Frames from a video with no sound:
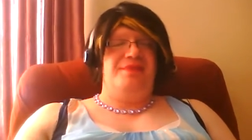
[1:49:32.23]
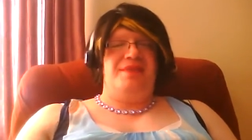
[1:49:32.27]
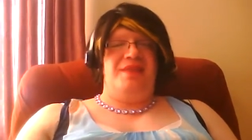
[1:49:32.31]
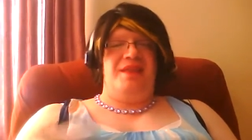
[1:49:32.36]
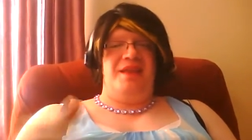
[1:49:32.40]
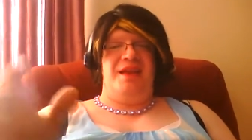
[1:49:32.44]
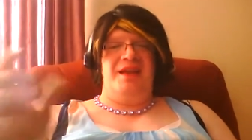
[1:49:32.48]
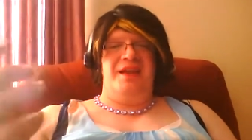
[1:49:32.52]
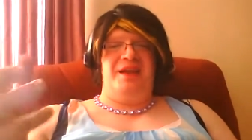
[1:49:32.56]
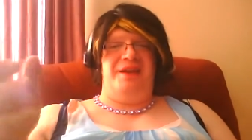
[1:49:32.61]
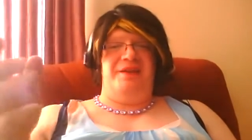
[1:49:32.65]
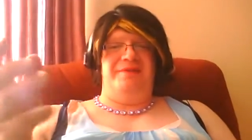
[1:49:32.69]

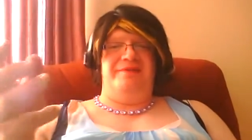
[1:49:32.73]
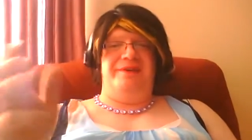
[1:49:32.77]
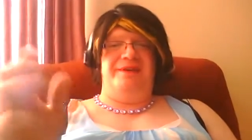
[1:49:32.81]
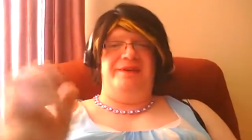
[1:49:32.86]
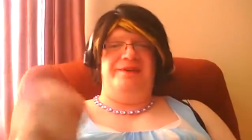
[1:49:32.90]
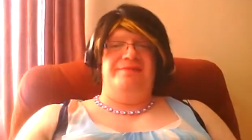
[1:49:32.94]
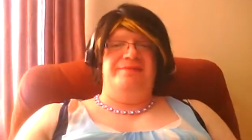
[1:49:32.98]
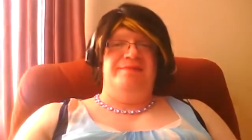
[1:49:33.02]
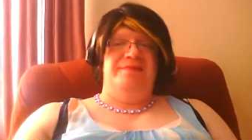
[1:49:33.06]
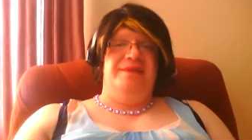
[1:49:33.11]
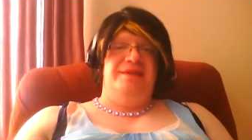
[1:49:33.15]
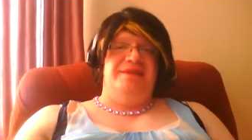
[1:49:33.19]
Anyway,
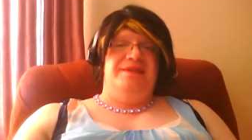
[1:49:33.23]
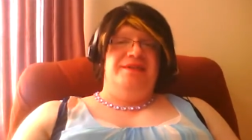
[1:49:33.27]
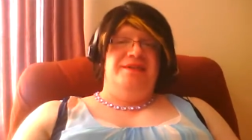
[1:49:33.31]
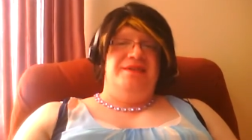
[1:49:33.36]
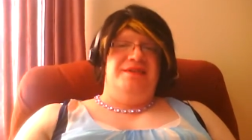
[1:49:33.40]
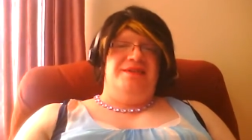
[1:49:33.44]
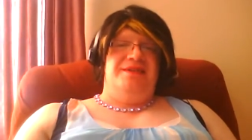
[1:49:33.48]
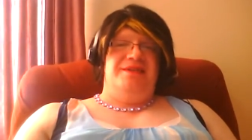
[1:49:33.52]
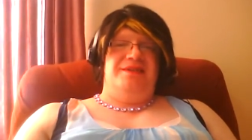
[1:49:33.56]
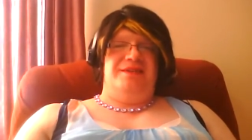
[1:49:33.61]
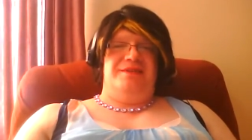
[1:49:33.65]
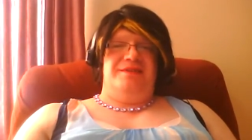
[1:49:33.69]

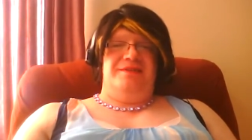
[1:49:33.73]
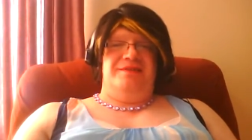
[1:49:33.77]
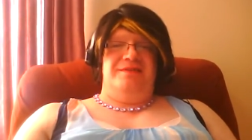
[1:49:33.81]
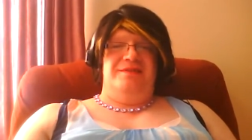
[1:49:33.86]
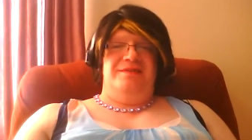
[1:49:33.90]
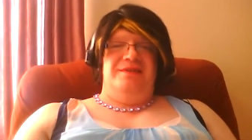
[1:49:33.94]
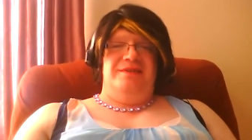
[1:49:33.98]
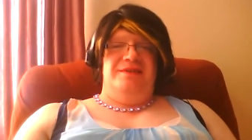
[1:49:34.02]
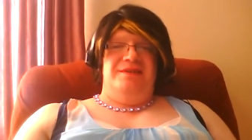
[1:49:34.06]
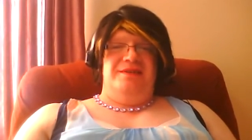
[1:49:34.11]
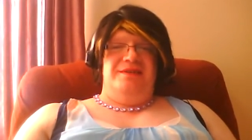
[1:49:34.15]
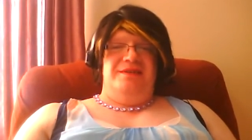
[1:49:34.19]
so,
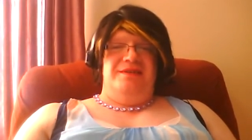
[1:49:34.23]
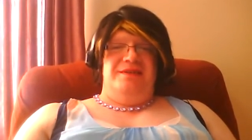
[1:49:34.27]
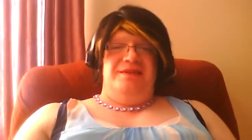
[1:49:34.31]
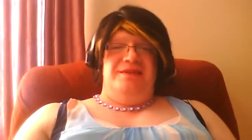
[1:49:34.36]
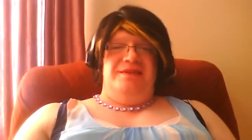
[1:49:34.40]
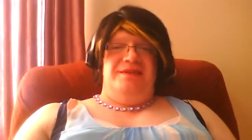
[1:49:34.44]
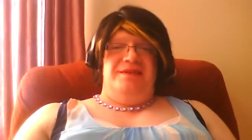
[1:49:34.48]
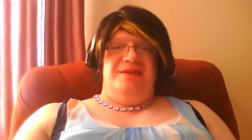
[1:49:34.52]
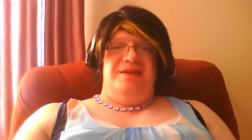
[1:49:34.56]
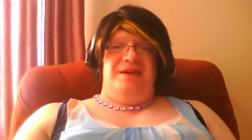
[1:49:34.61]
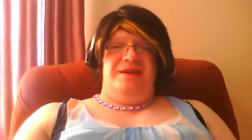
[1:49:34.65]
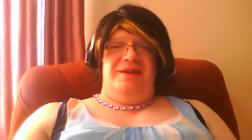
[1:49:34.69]
you know,